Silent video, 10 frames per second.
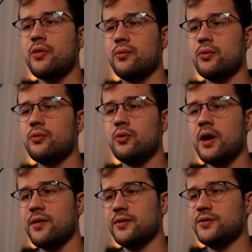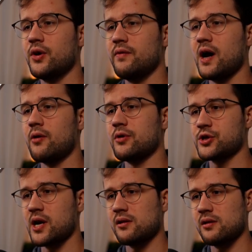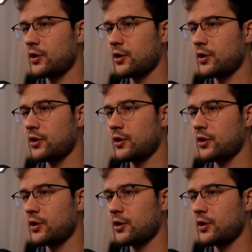through the server error channel.